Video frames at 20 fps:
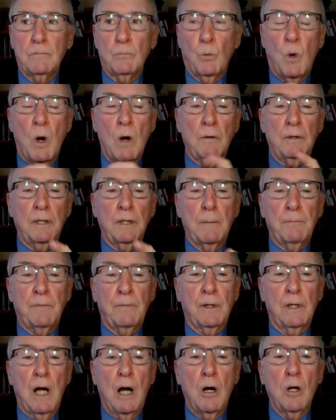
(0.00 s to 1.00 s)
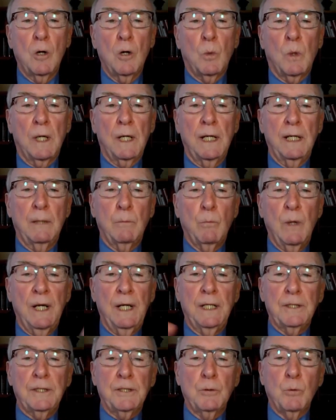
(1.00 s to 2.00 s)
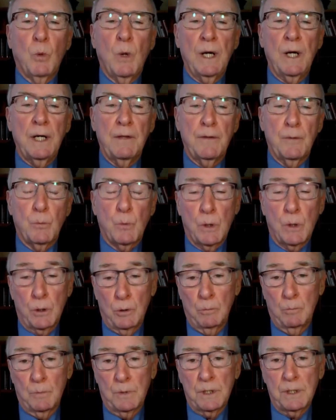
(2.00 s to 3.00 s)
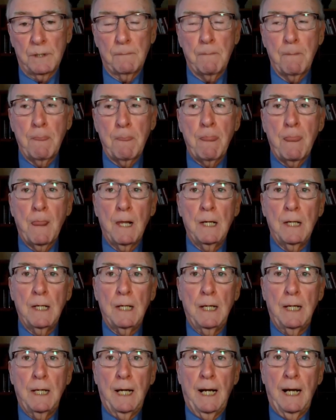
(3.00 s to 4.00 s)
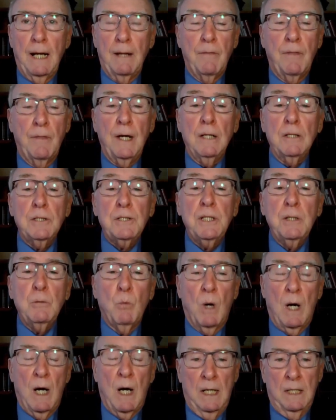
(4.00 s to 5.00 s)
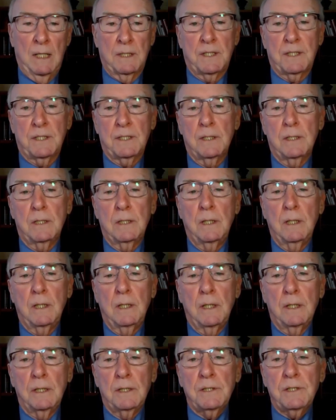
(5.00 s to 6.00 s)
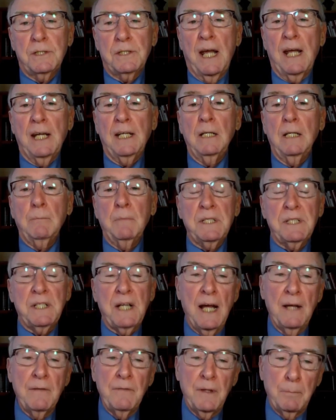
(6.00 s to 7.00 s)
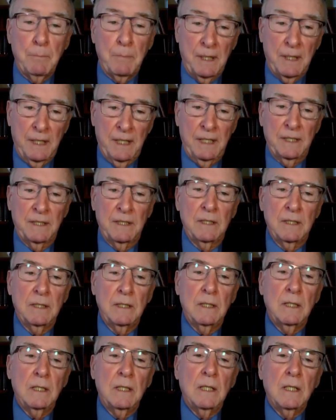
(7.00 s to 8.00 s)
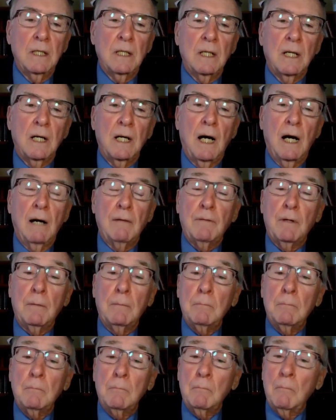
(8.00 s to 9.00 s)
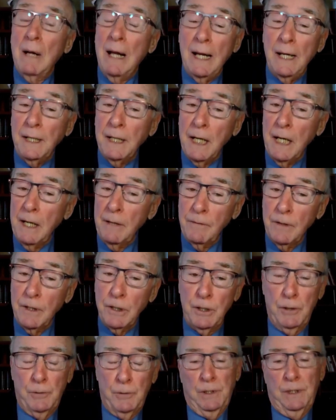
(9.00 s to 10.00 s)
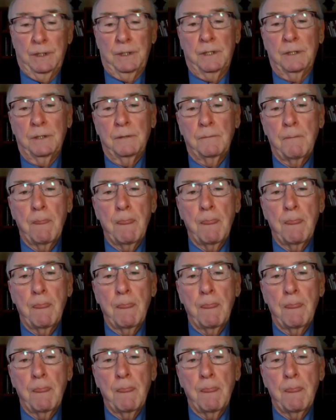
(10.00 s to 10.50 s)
walked up the hallway and went into one of the rooms. And there she was, standing beside the bed of a man in the unit